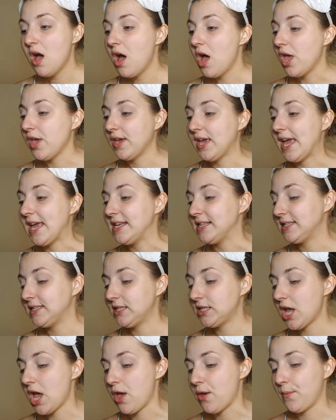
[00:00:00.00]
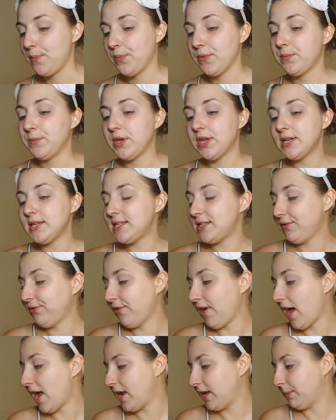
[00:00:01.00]
Okay, so I'm going to
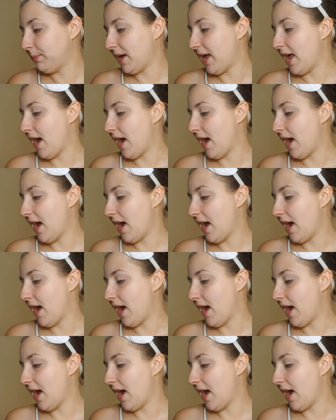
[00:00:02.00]
define my